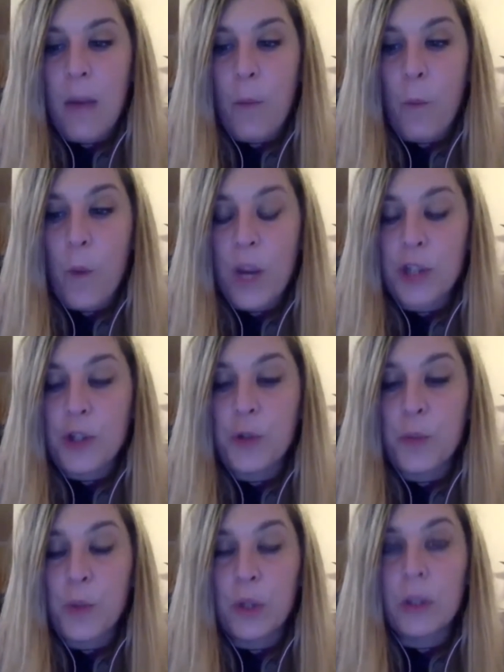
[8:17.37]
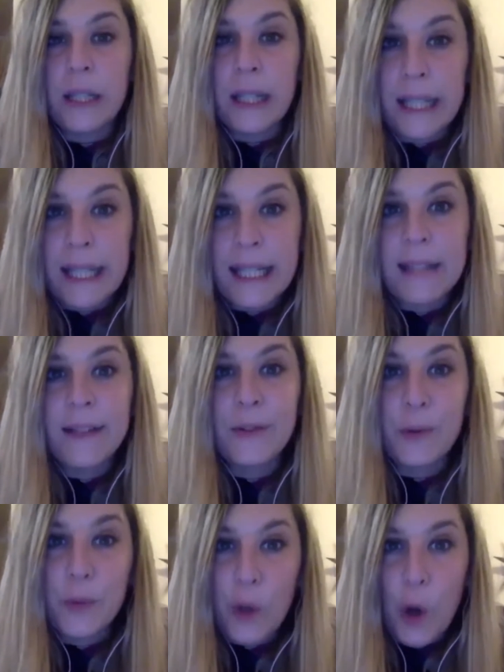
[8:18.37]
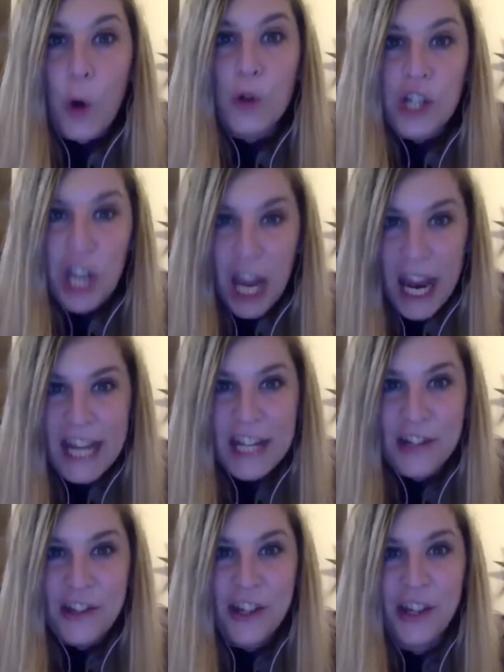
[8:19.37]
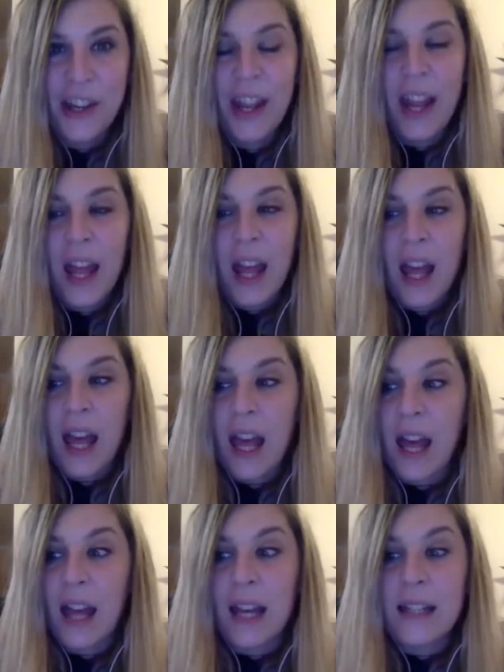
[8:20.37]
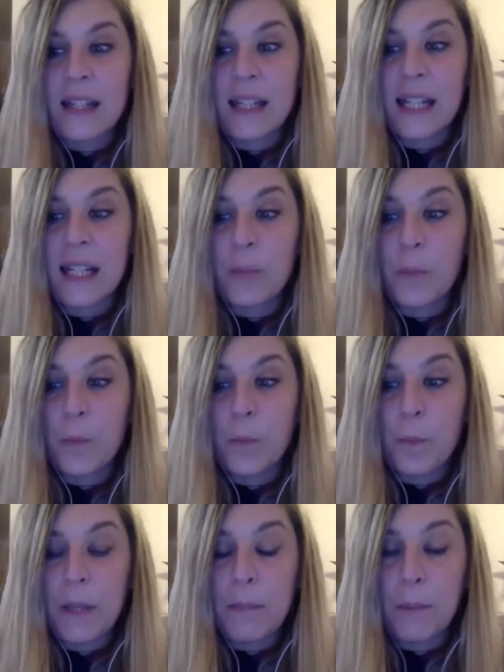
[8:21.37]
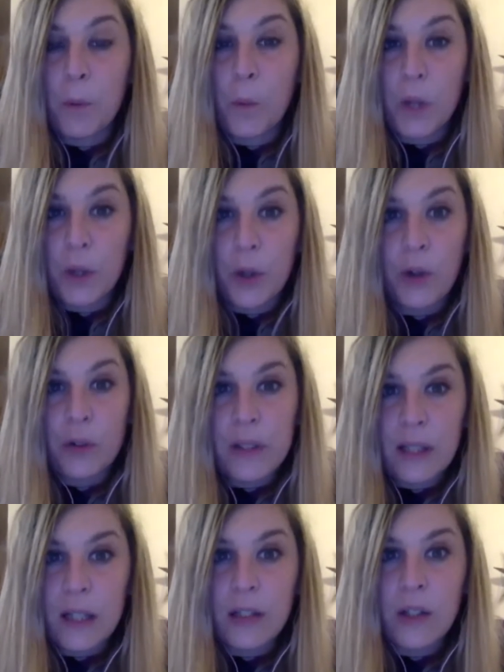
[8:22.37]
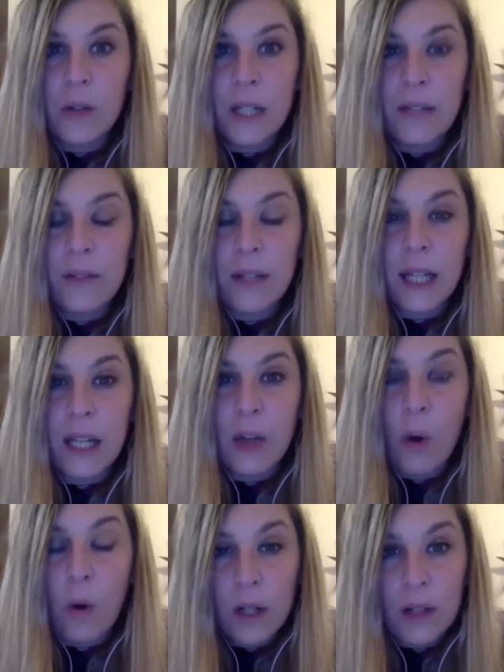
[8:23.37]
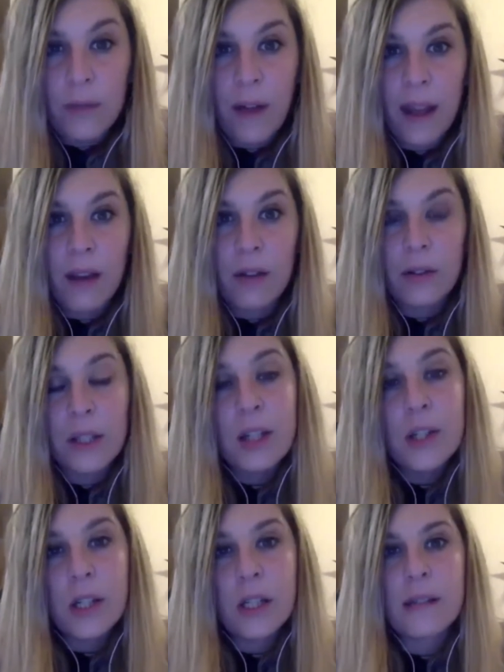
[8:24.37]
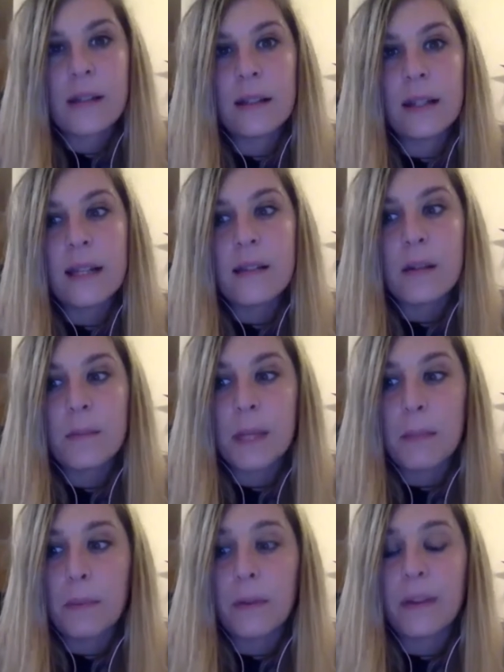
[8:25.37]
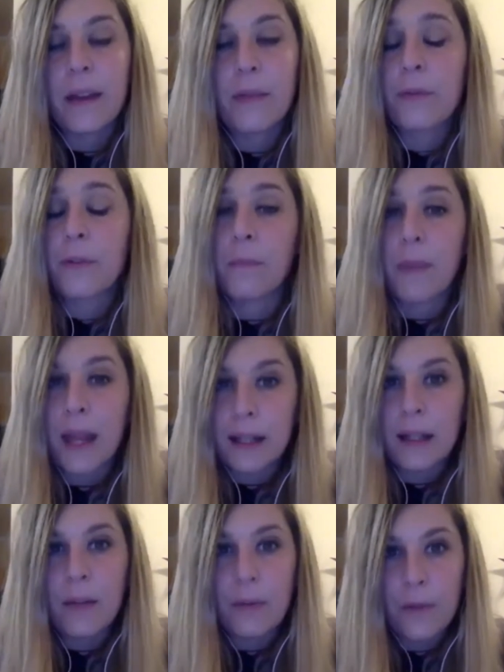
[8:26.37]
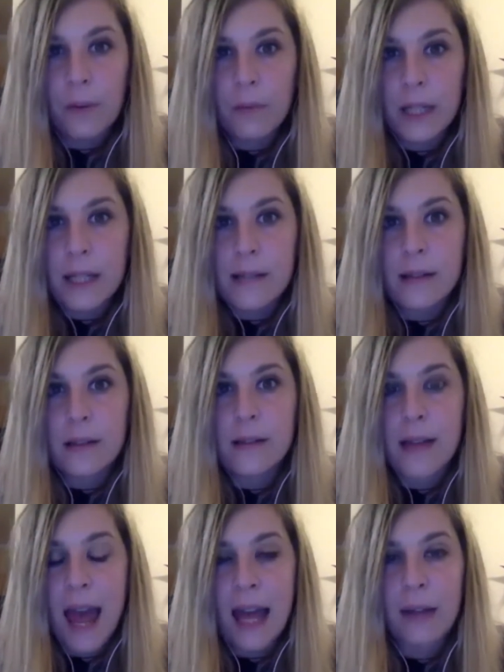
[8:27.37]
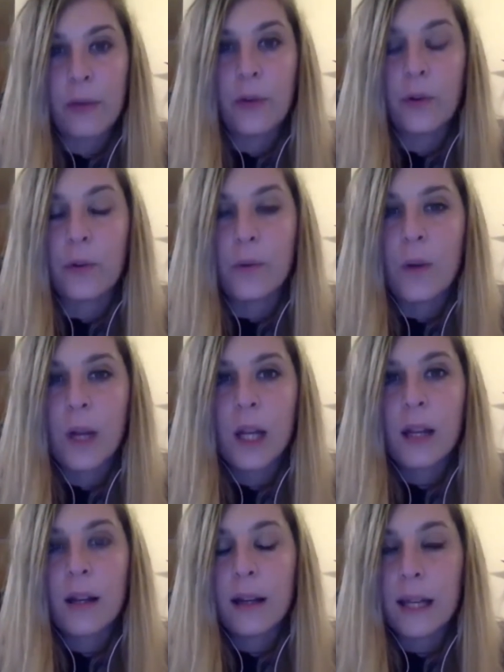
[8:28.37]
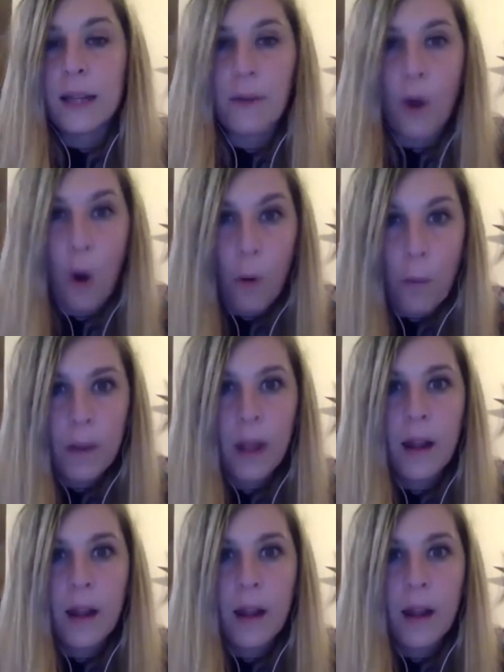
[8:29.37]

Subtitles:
which will lead to no change. And people will continue living in horrifying conditions. And these are people that for many different reasons had to leave home,